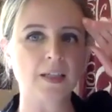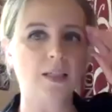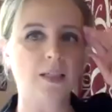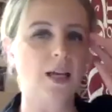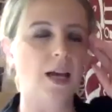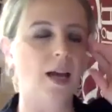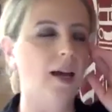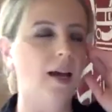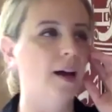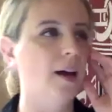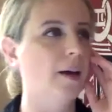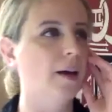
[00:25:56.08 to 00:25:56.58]

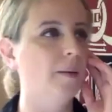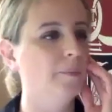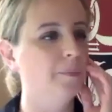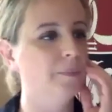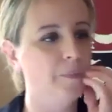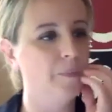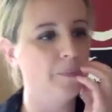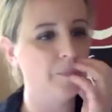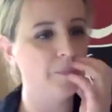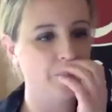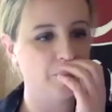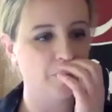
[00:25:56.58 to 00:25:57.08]

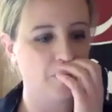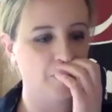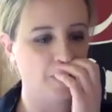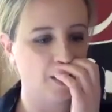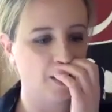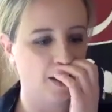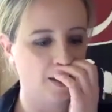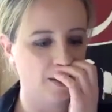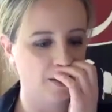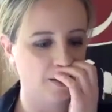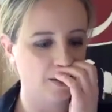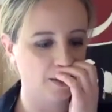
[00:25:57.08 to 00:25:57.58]
um,
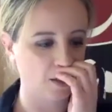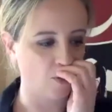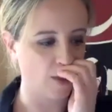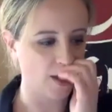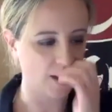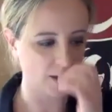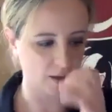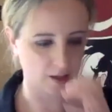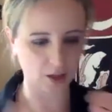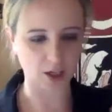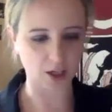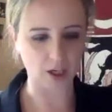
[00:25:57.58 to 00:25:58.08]
and so
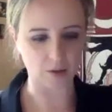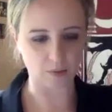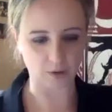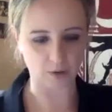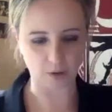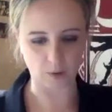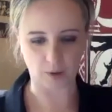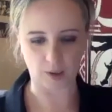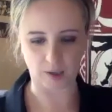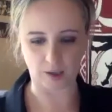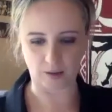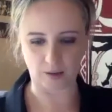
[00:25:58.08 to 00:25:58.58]
that can go on
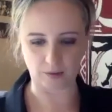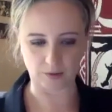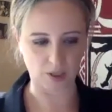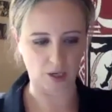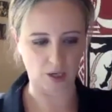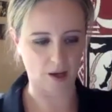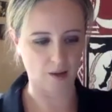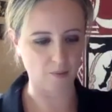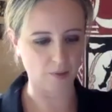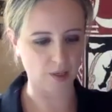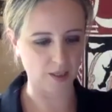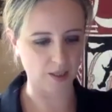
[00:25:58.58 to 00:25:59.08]
quite a long
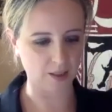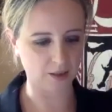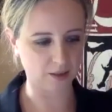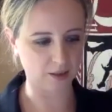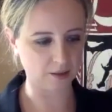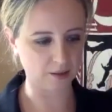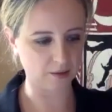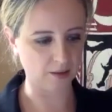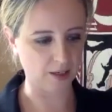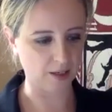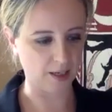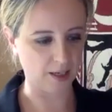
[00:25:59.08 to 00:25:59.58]
time and it's
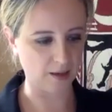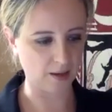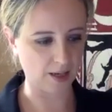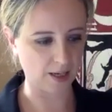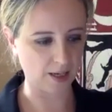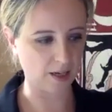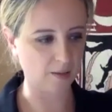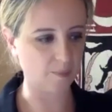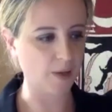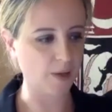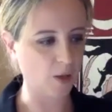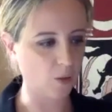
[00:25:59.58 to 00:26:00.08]
it, it
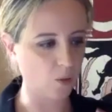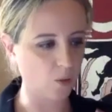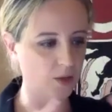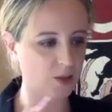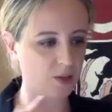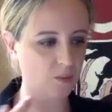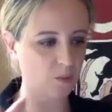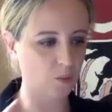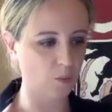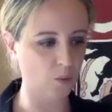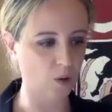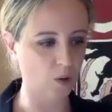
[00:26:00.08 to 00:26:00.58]
can be quite
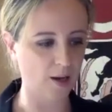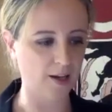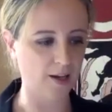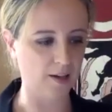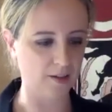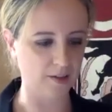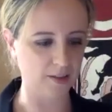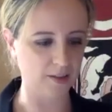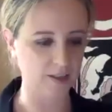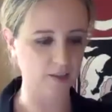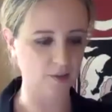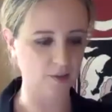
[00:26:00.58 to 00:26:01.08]
a while
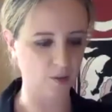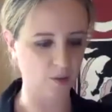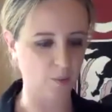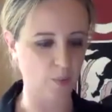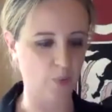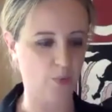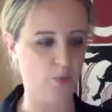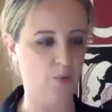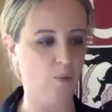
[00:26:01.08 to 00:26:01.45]
until the point